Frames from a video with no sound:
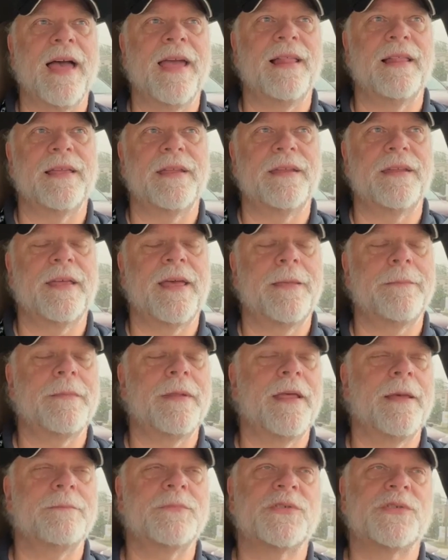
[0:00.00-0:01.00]
Island. And
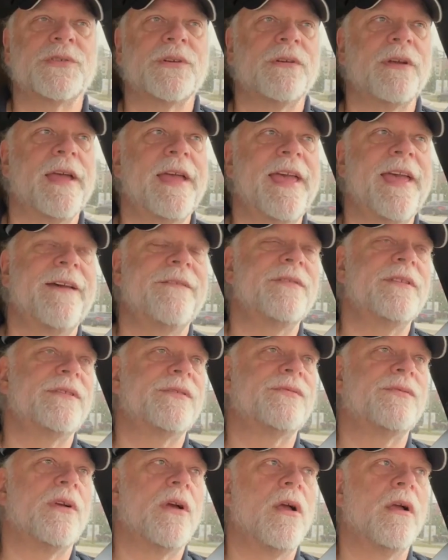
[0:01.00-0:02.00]
I'm sure I have
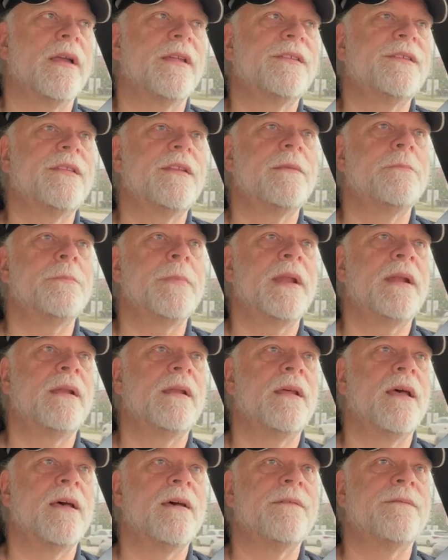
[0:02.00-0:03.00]
this wrong. It's in the
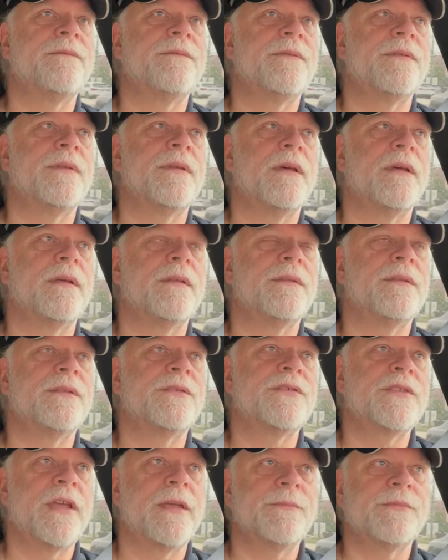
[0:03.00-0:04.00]
middle of the, the
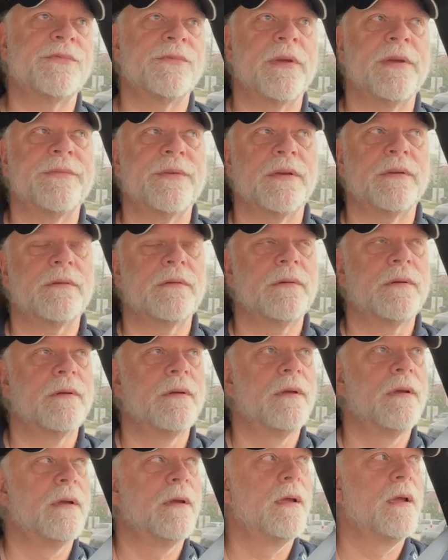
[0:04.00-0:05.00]
James River.
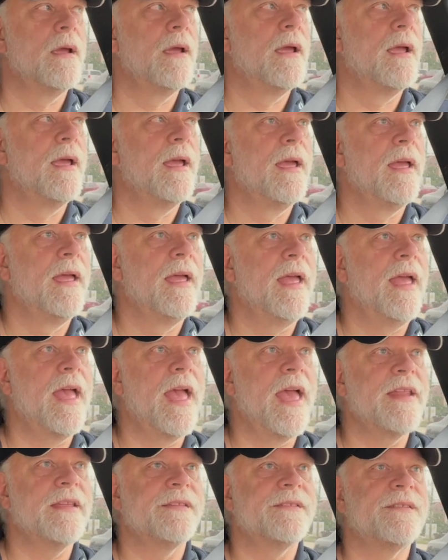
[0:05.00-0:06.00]

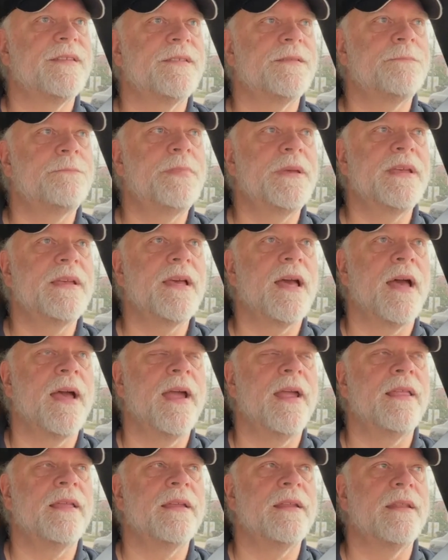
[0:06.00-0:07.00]
And it's this big
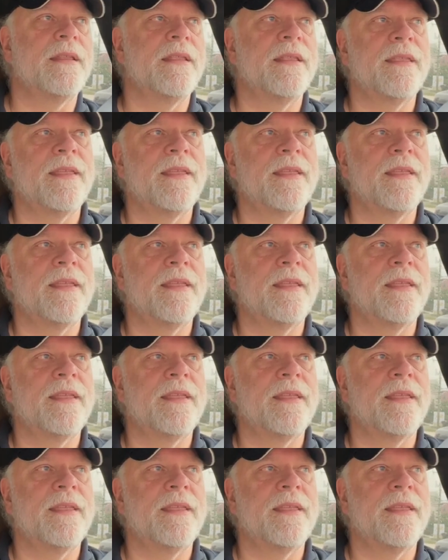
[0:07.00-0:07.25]
island